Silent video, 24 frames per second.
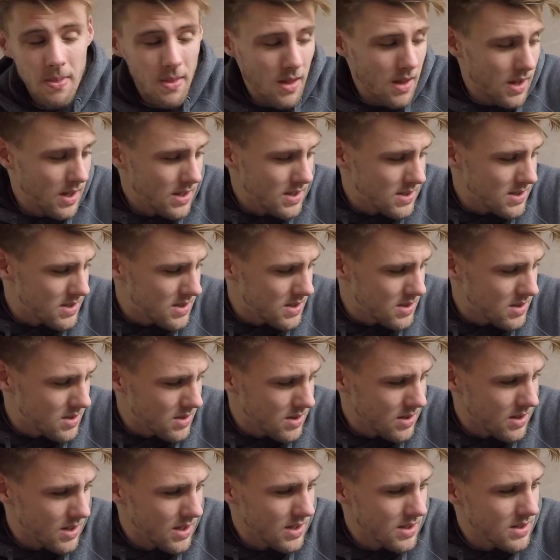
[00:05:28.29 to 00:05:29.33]
it's
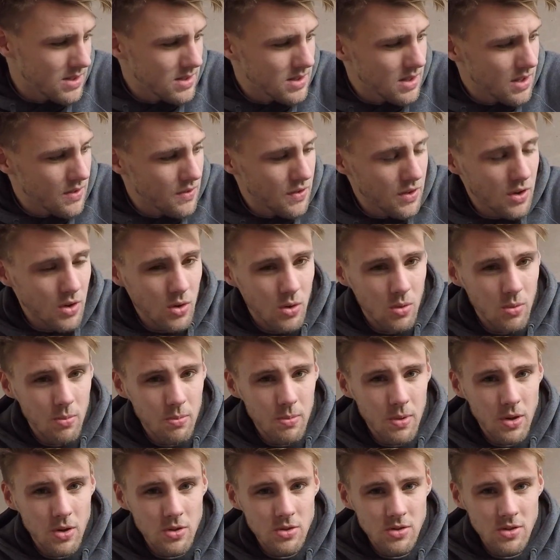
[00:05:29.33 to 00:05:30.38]
difficult
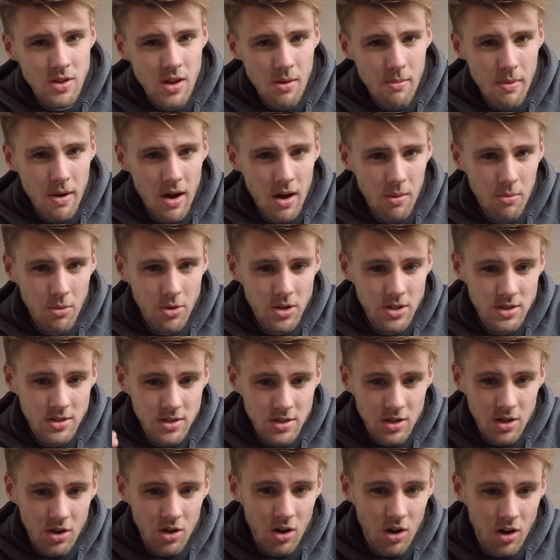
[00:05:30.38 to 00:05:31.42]
because the amount of money it's going
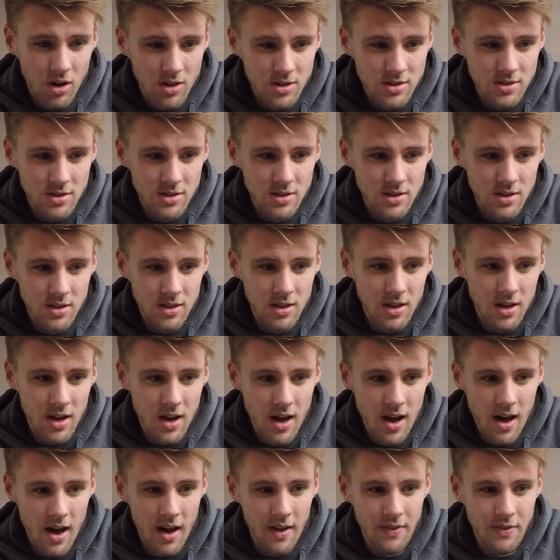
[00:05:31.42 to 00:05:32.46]
to cost
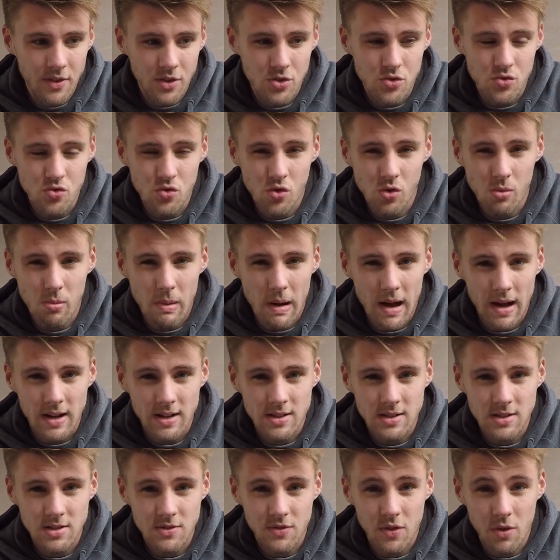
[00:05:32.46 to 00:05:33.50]
and the
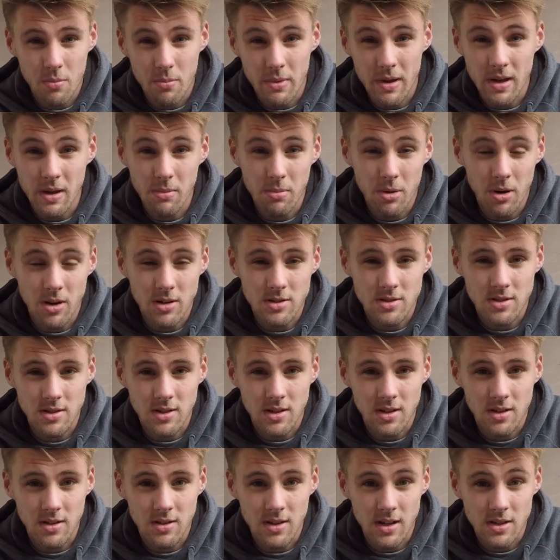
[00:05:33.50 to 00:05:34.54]
drawbacks for me
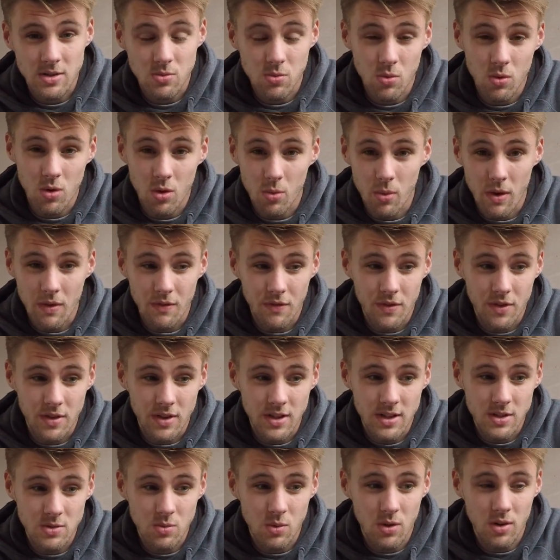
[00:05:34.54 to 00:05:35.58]
personally. That's why I went for
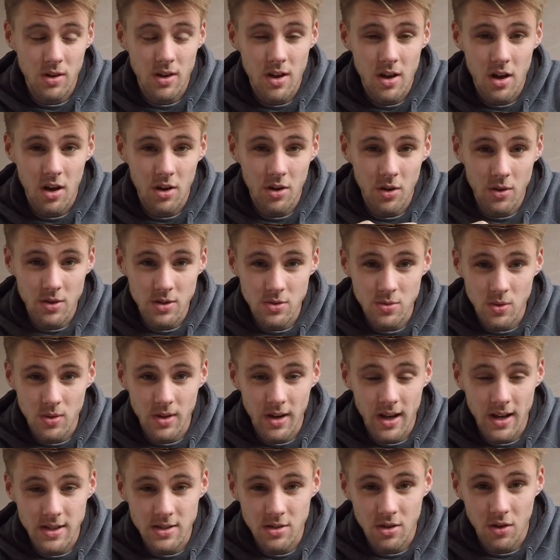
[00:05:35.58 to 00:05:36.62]
this one. I know this one
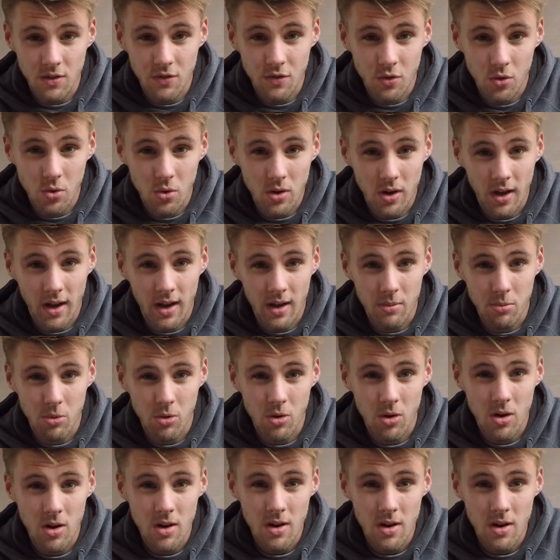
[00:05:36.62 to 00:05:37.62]
has got 4K, but